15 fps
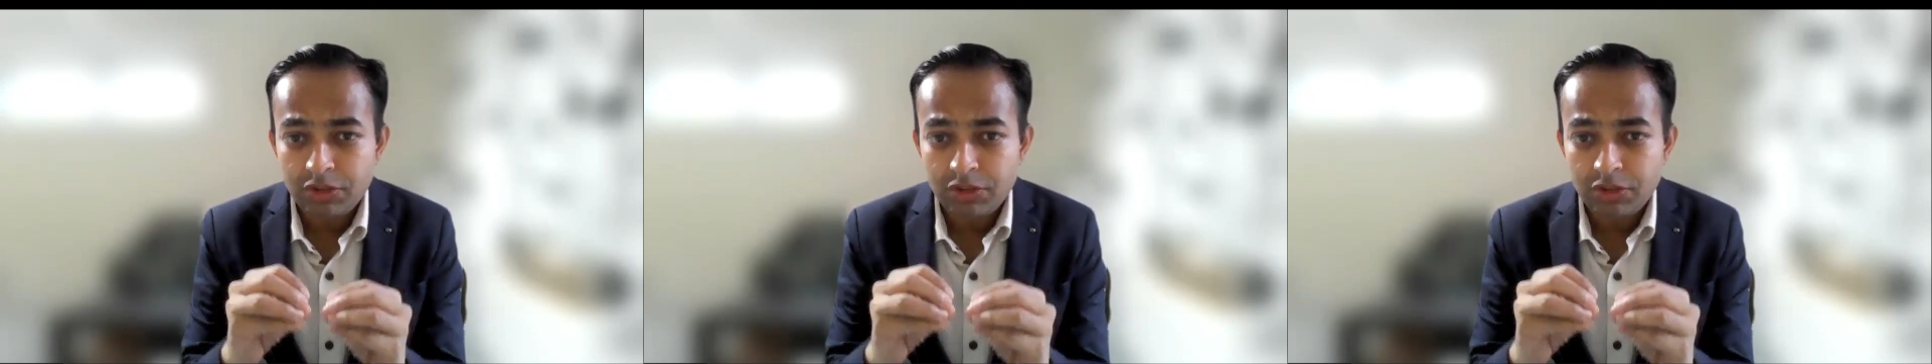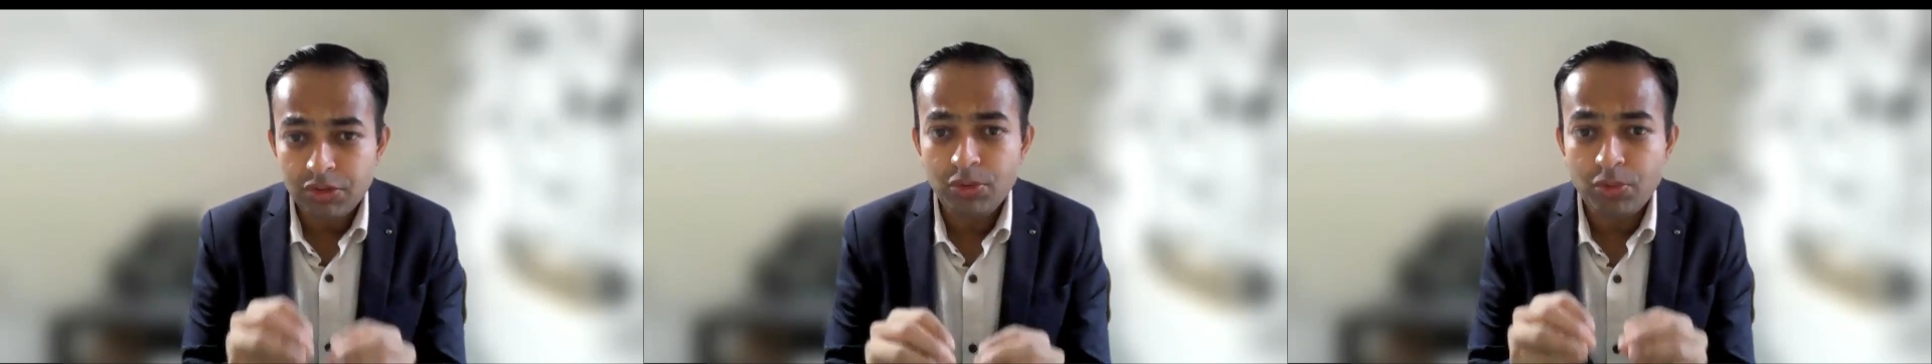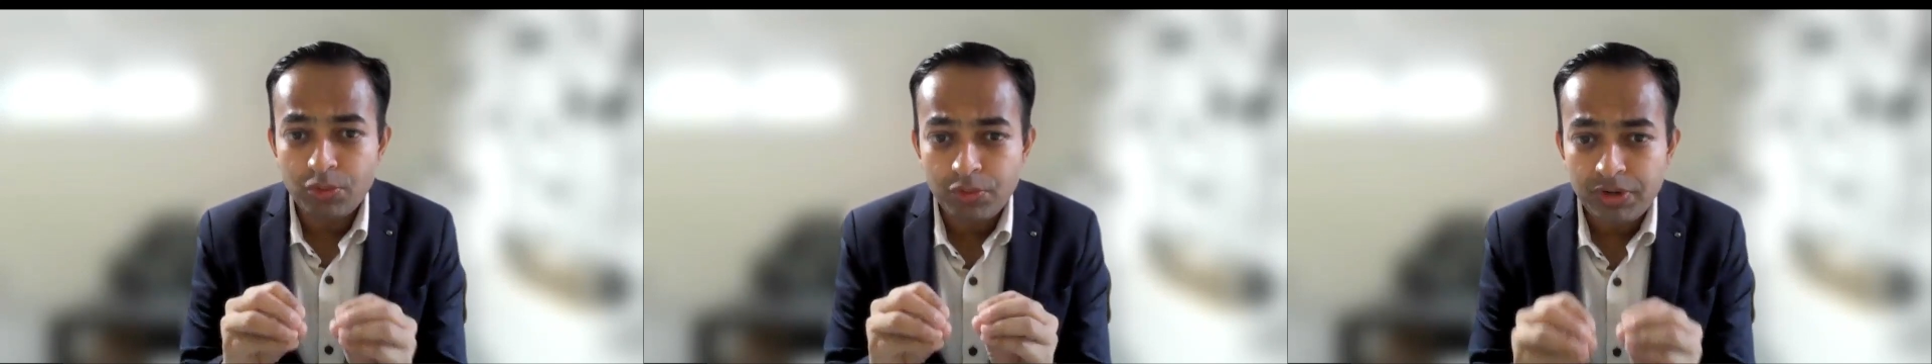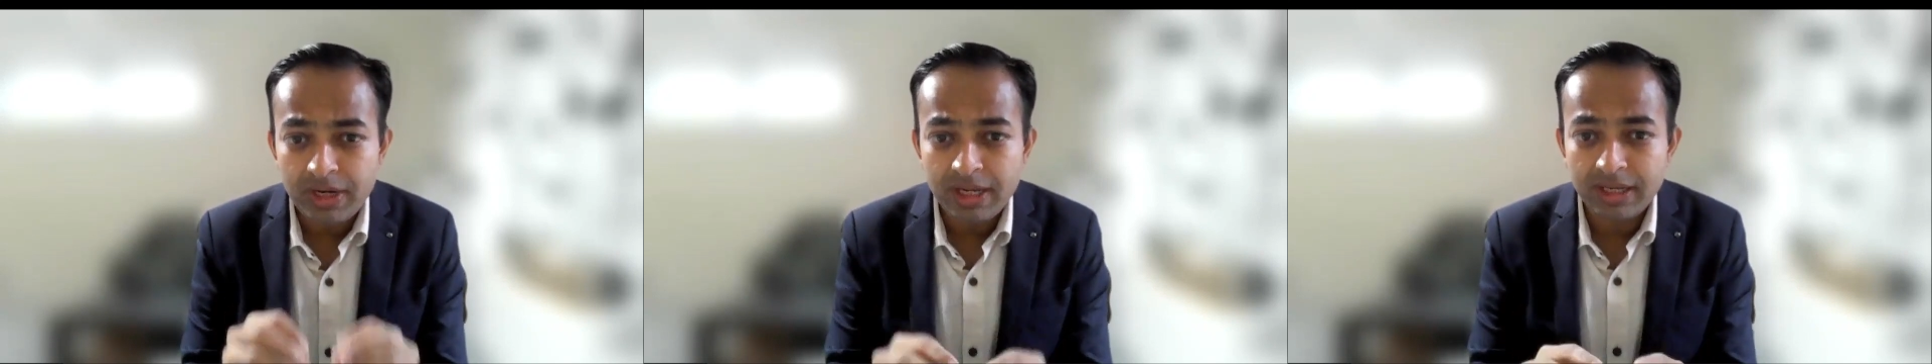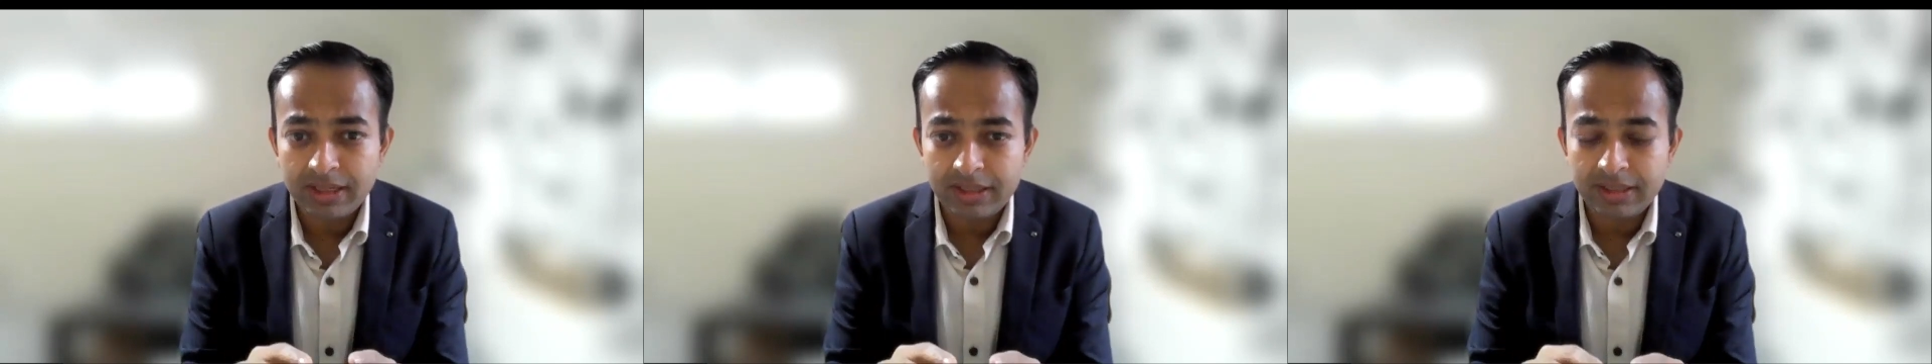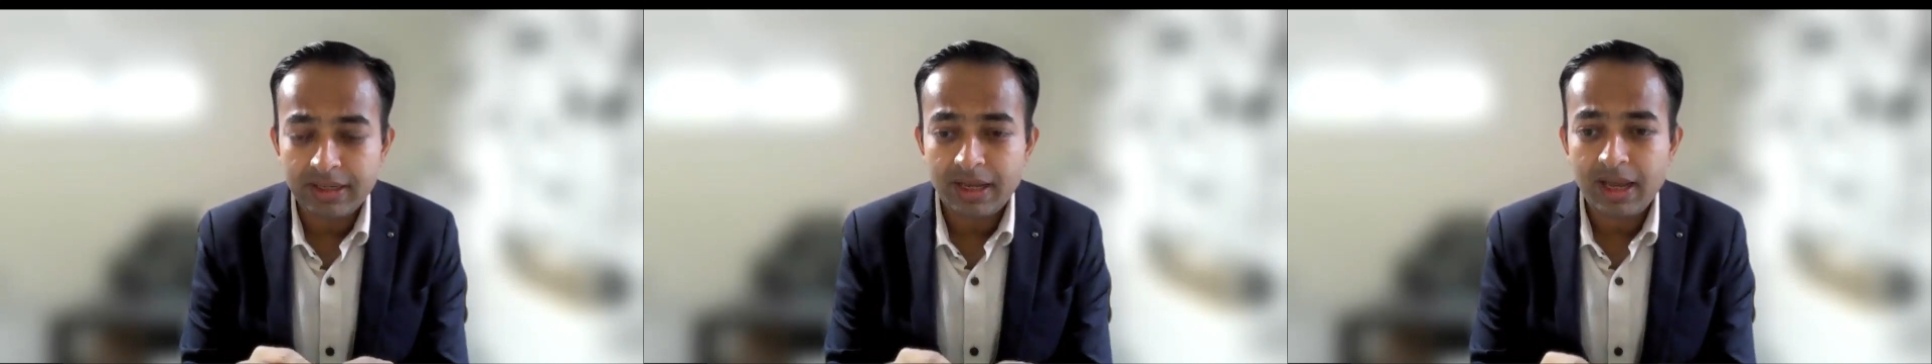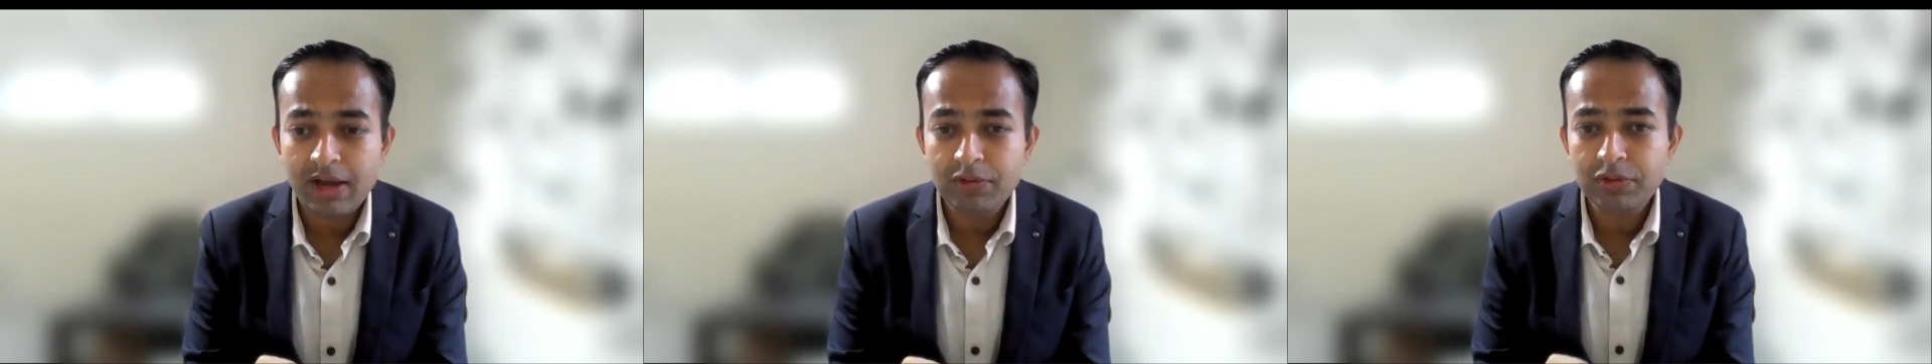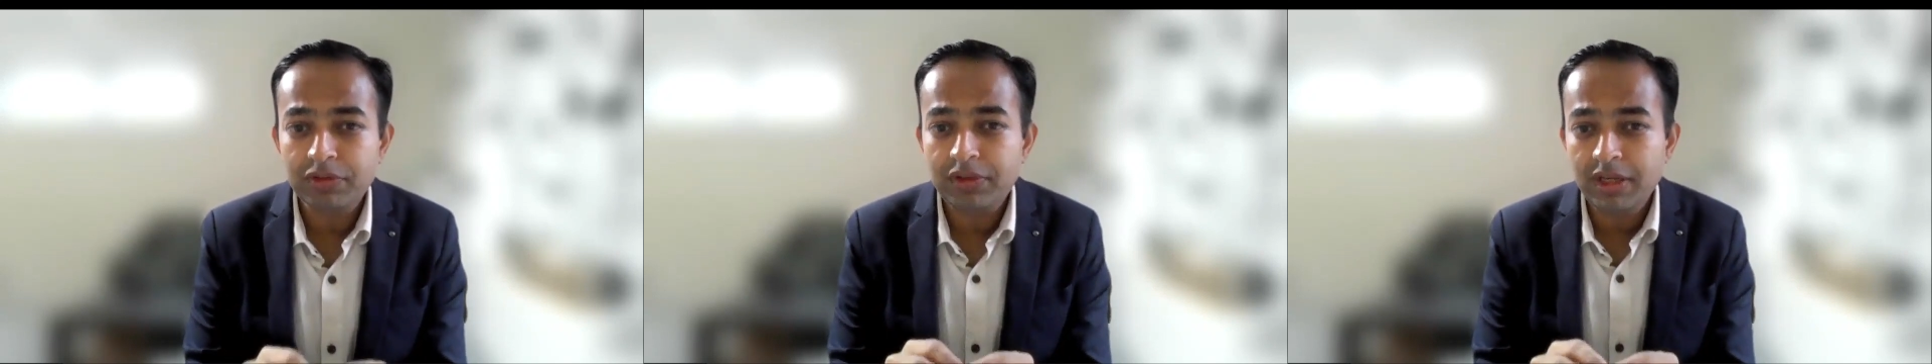you really
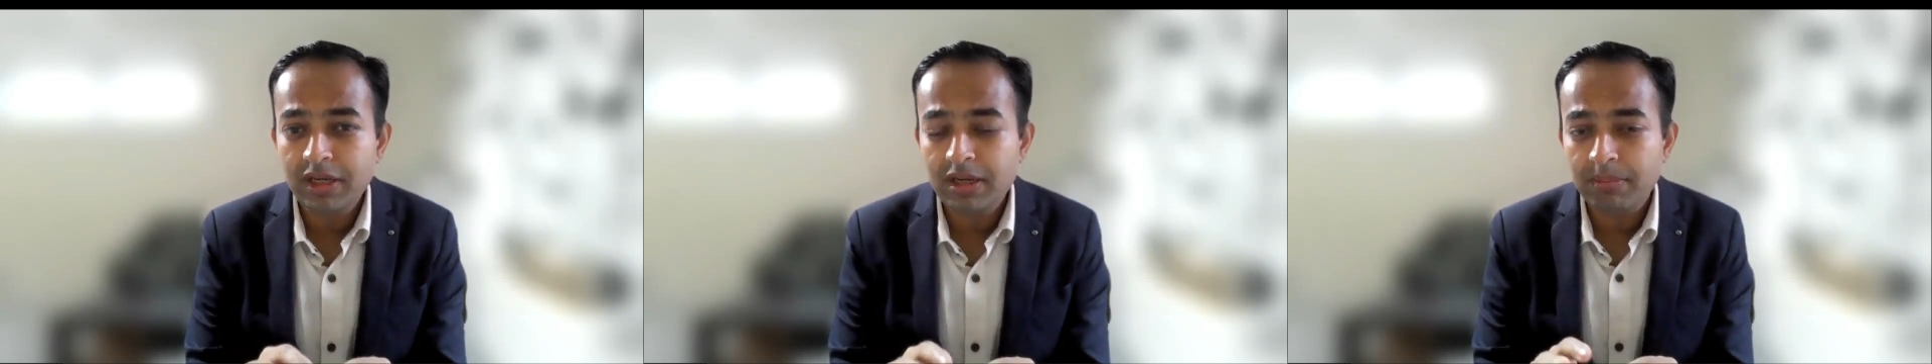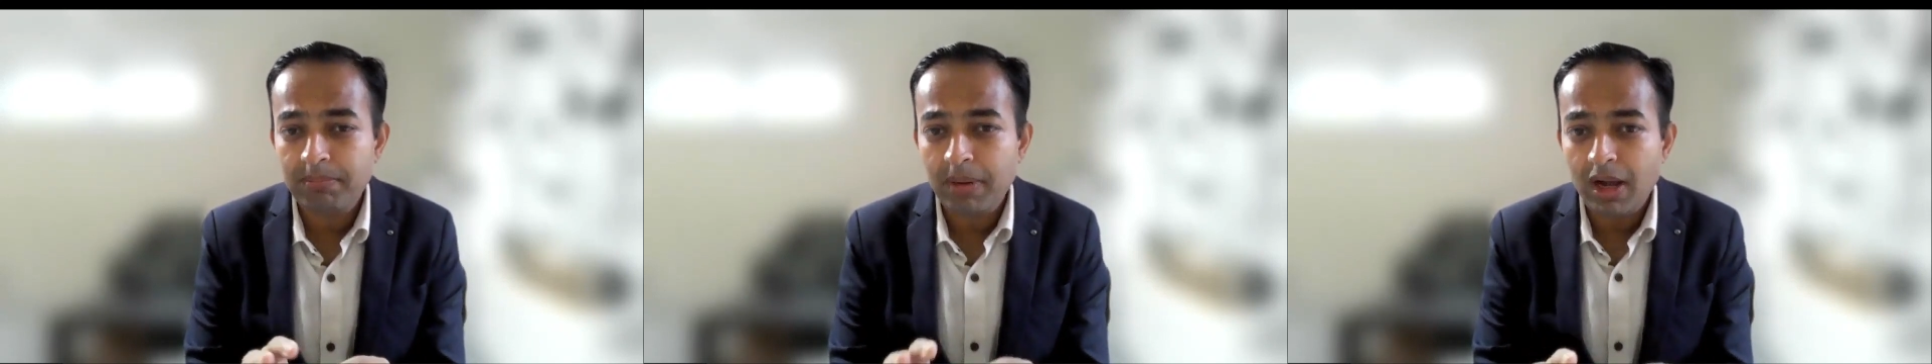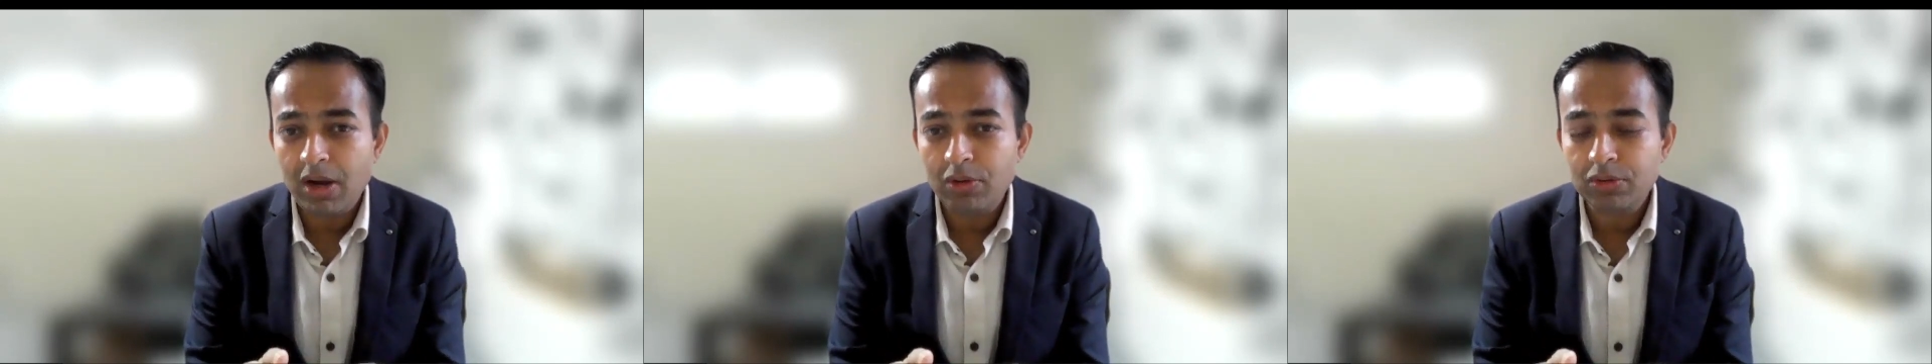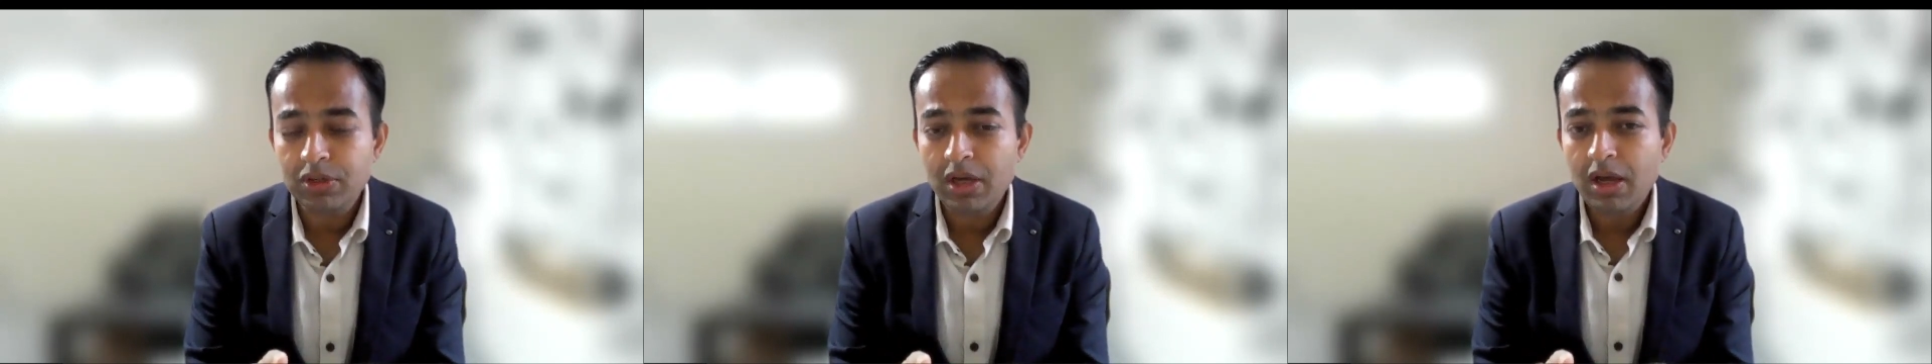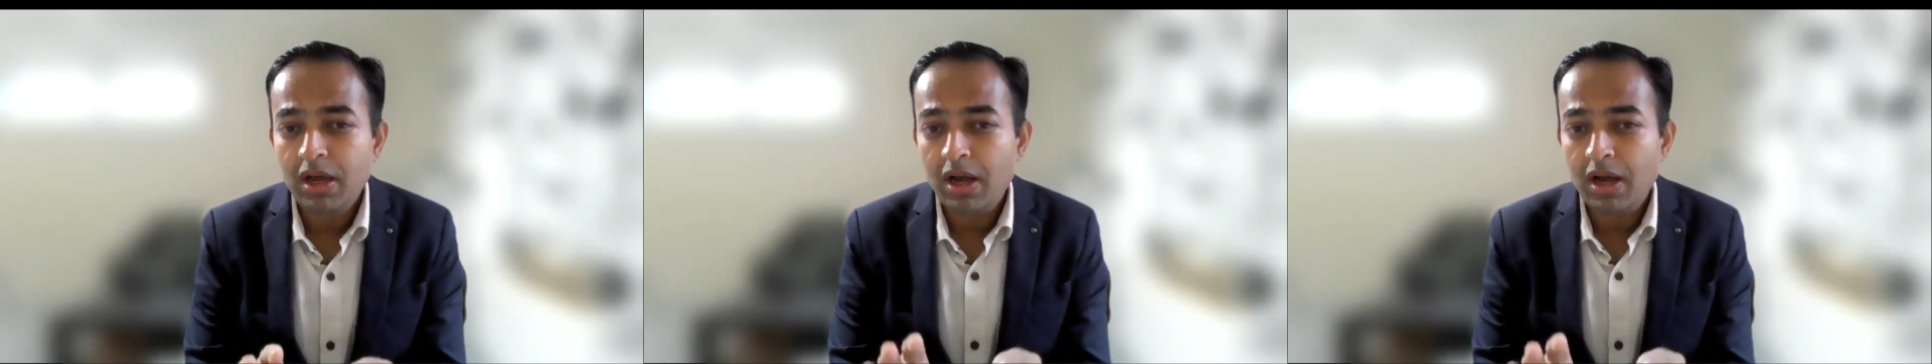have to think about